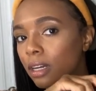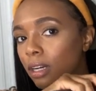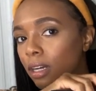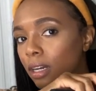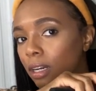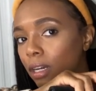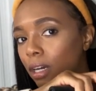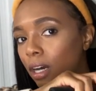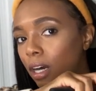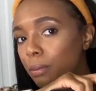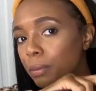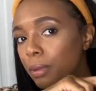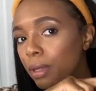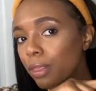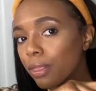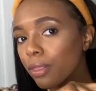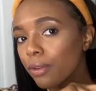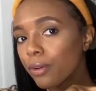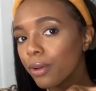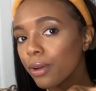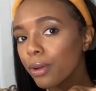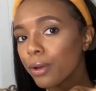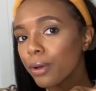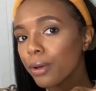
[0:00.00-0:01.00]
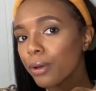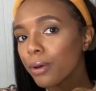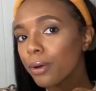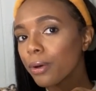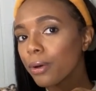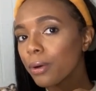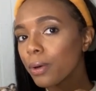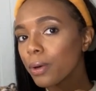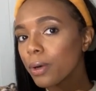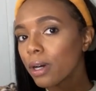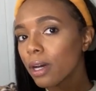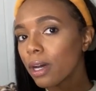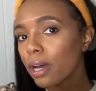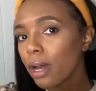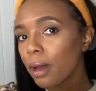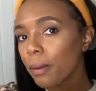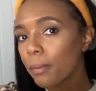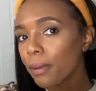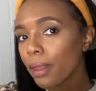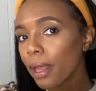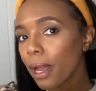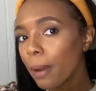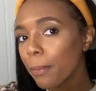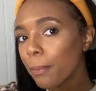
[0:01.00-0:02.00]
comb it through,
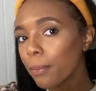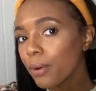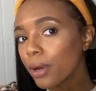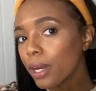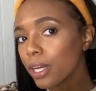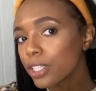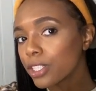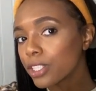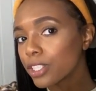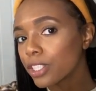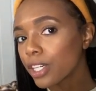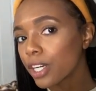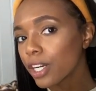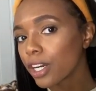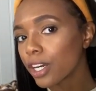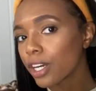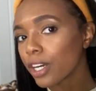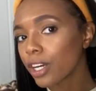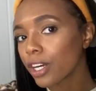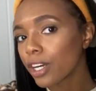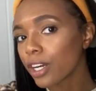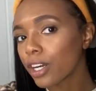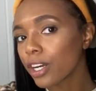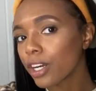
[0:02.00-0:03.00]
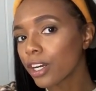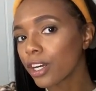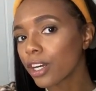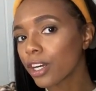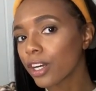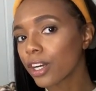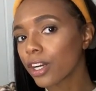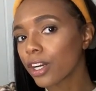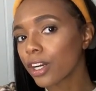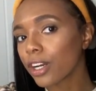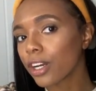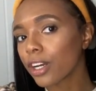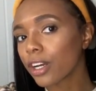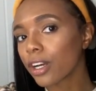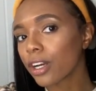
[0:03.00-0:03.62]
apply pressure,